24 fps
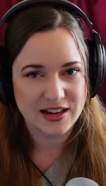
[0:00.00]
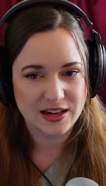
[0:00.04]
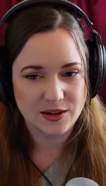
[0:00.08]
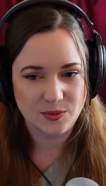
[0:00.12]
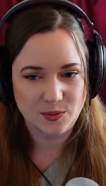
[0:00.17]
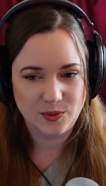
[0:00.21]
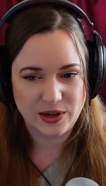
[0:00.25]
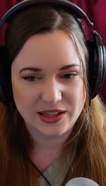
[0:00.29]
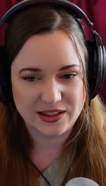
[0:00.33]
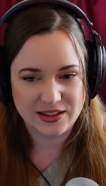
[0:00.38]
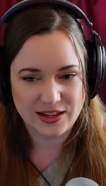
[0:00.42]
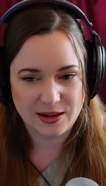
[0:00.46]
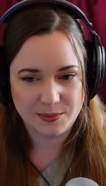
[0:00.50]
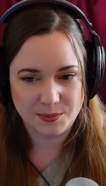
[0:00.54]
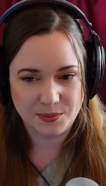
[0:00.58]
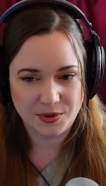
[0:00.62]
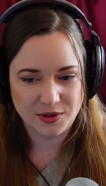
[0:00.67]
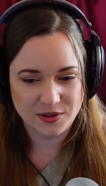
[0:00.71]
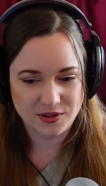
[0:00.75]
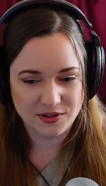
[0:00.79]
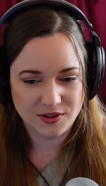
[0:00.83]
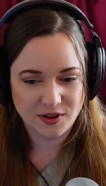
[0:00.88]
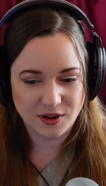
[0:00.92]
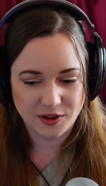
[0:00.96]
and when they
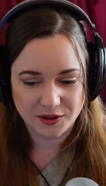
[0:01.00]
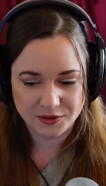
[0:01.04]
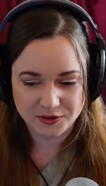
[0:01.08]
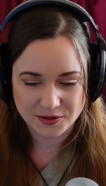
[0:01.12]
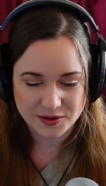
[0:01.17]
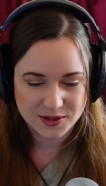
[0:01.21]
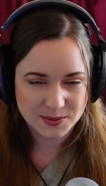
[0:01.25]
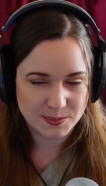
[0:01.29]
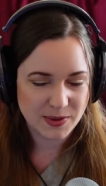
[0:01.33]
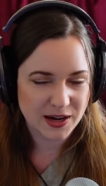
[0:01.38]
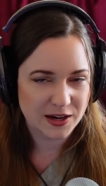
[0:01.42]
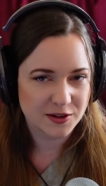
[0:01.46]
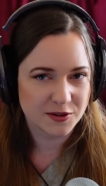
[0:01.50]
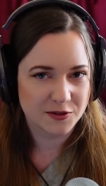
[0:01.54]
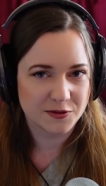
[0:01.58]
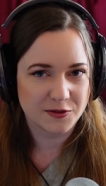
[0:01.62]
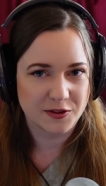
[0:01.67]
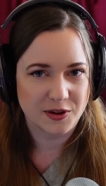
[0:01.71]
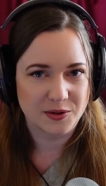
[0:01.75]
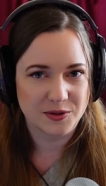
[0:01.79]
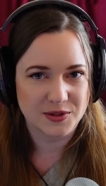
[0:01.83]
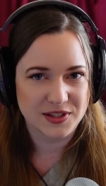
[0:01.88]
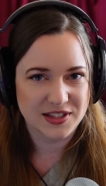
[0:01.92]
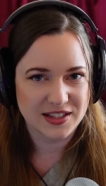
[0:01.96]
put all those
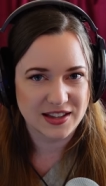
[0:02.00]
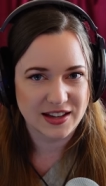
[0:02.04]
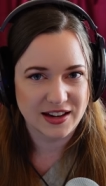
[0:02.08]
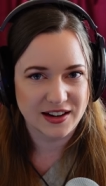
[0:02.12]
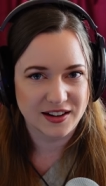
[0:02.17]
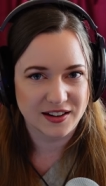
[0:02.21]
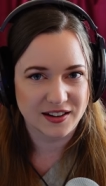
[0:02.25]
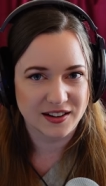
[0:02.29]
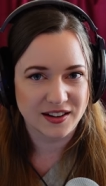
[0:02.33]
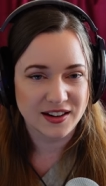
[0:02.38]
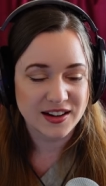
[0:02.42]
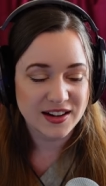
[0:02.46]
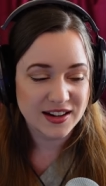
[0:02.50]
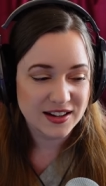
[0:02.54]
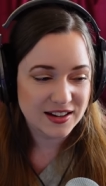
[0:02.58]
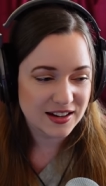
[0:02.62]
microphones there